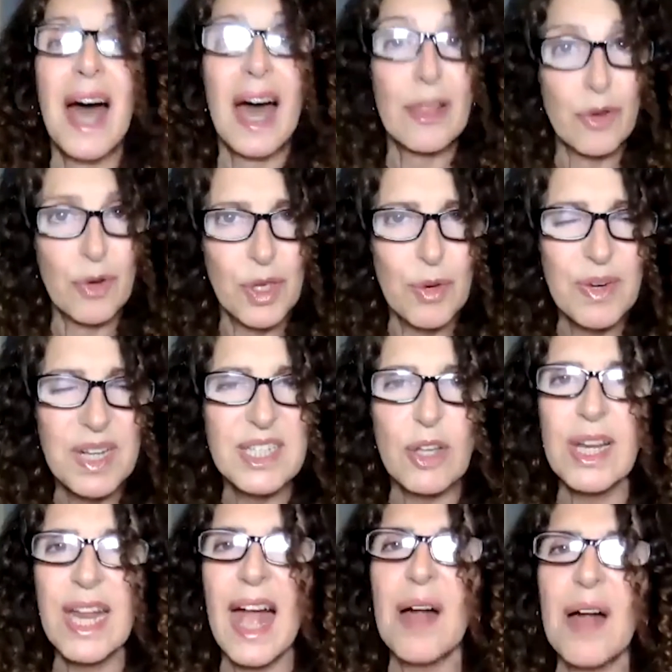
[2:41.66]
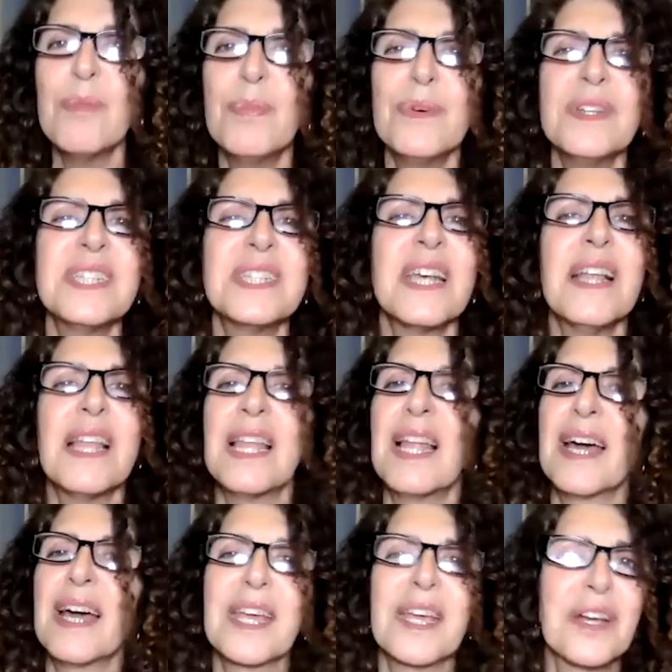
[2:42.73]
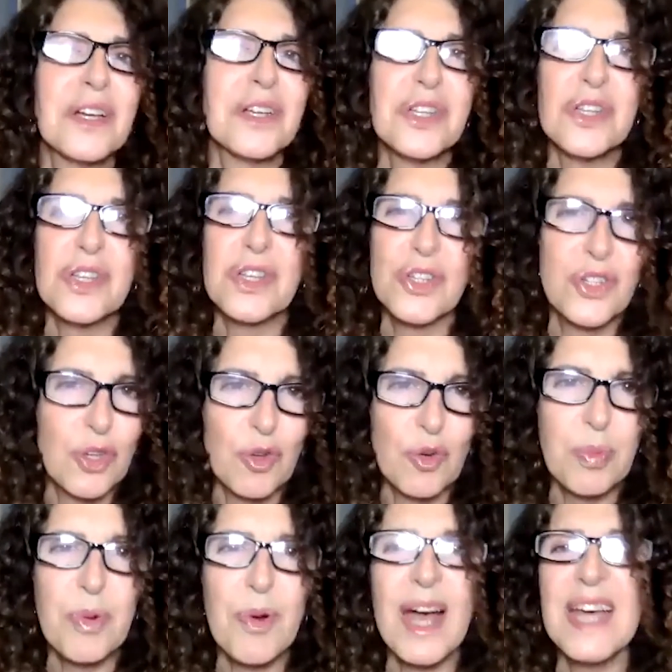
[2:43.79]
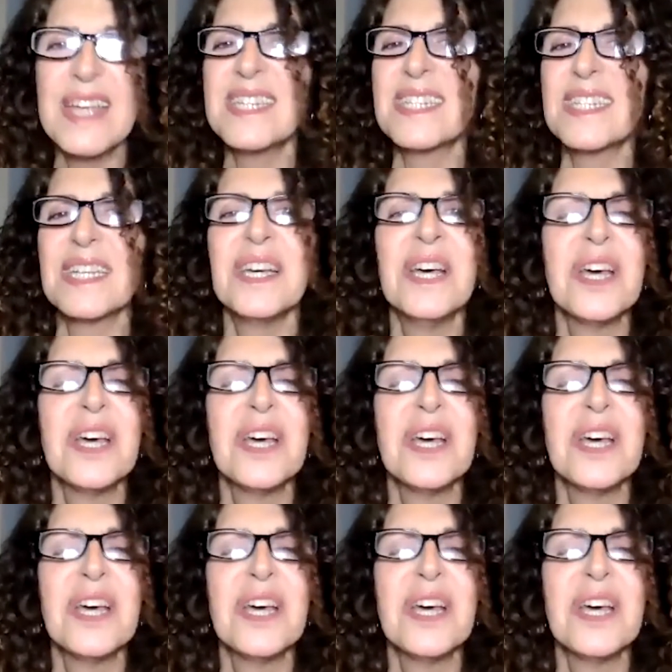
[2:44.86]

other units on campus, like GU Press,